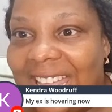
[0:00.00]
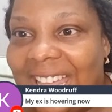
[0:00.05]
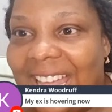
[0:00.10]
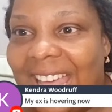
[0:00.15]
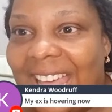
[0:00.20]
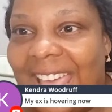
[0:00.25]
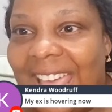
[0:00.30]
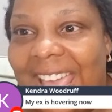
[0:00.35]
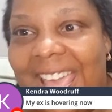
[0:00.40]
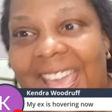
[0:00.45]

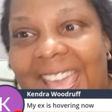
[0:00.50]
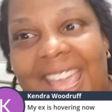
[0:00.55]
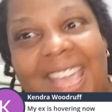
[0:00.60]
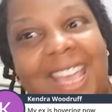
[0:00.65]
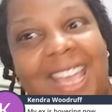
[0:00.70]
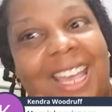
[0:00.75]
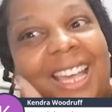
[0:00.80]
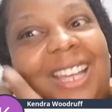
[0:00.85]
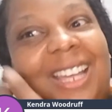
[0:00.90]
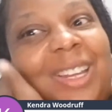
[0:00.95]

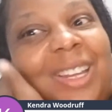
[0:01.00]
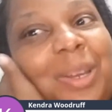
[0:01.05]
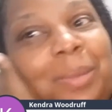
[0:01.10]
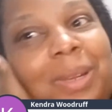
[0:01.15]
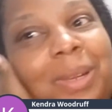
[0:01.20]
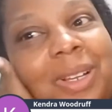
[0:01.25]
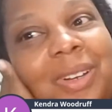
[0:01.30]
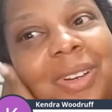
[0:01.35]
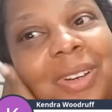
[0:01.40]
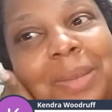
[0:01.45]
Hey, Global
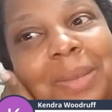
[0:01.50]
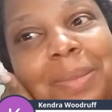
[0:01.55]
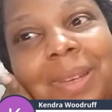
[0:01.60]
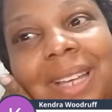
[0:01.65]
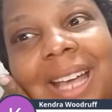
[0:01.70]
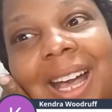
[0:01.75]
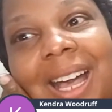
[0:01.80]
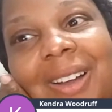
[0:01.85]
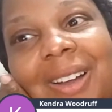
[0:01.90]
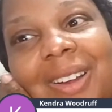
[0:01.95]
Green Book,
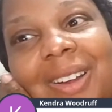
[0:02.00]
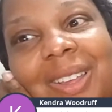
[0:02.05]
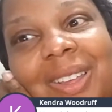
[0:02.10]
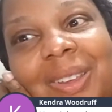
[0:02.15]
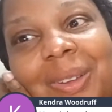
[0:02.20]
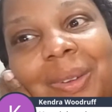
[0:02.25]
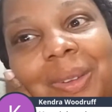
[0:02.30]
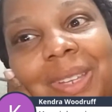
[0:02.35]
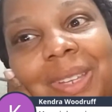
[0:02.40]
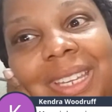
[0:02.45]
how are
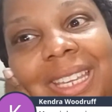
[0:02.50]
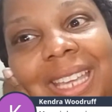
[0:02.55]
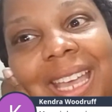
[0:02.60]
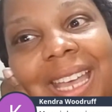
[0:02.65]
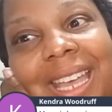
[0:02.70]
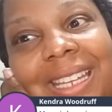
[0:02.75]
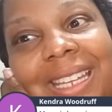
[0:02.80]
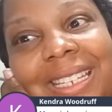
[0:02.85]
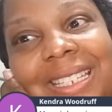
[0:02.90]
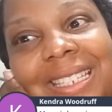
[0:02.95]
you?
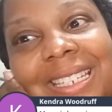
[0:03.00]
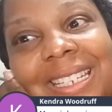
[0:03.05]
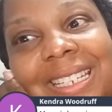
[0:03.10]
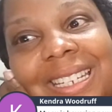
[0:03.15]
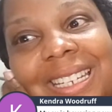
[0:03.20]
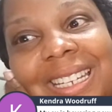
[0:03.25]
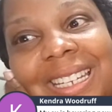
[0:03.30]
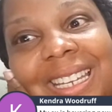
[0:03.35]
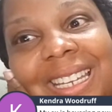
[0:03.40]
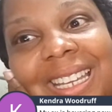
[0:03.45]
Yes.
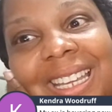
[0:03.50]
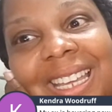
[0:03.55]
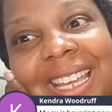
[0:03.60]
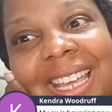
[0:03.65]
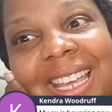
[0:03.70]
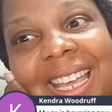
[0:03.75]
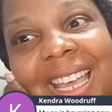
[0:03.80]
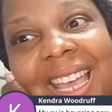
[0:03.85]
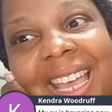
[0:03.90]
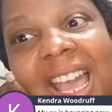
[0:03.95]

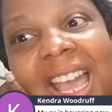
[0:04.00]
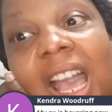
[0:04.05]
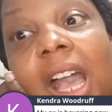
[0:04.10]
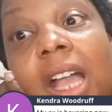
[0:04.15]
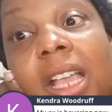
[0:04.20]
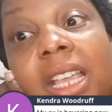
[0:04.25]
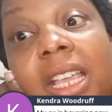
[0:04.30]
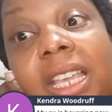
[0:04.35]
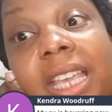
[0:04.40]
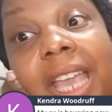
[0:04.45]

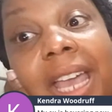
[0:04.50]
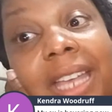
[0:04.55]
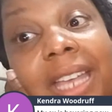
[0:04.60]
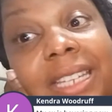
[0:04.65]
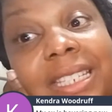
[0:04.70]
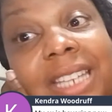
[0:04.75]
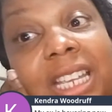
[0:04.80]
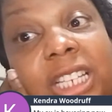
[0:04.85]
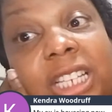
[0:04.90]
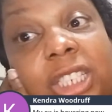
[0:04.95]
Yes,
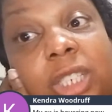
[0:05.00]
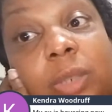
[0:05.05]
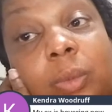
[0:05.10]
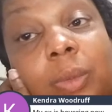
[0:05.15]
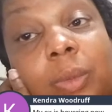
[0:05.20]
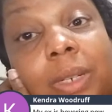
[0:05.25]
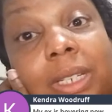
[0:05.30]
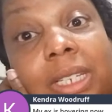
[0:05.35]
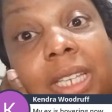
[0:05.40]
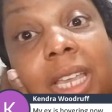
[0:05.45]
Ancient
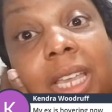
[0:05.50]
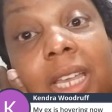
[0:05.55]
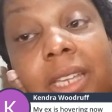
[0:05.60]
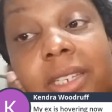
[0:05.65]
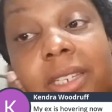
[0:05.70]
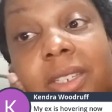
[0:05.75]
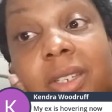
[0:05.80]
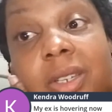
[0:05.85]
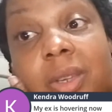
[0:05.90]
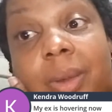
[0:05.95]
One. Yes,
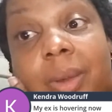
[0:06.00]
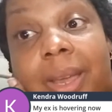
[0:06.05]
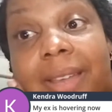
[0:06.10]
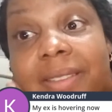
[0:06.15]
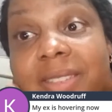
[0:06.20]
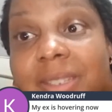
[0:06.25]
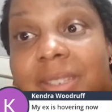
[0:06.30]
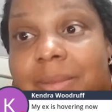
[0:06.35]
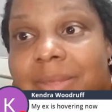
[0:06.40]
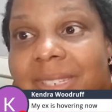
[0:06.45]
so you have
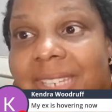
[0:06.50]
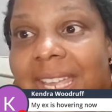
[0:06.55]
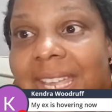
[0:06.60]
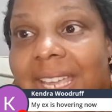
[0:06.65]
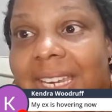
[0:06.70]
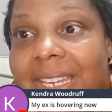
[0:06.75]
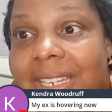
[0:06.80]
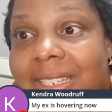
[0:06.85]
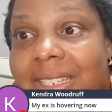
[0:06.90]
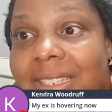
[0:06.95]
some
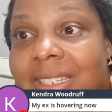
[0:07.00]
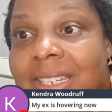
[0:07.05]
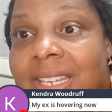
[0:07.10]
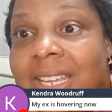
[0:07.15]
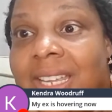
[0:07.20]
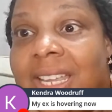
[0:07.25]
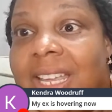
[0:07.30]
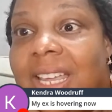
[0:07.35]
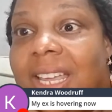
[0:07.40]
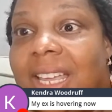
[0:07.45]
status.
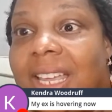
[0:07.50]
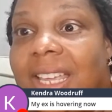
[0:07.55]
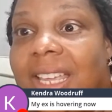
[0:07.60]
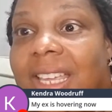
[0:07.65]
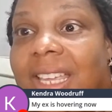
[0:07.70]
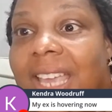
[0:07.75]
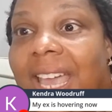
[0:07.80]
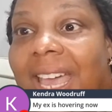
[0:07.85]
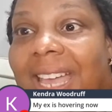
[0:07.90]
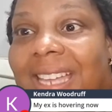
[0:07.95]

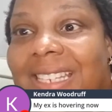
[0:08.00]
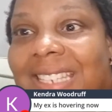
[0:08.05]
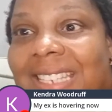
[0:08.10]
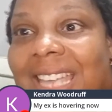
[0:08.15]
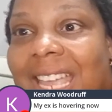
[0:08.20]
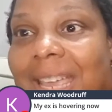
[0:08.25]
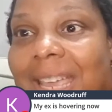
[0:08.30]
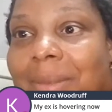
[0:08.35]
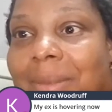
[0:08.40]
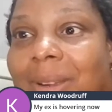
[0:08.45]
Yes,
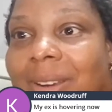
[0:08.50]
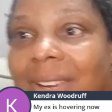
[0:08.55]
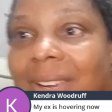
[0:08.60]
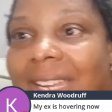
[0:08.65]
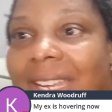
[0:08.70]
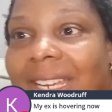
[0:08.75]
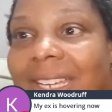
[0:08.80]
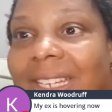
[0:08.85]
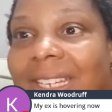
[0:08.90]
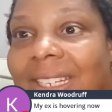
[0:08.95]
hey,
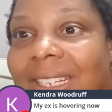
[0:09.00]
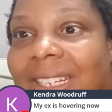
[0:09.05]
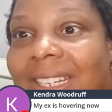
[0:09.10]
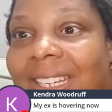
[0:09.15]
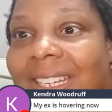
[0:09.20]
Maria.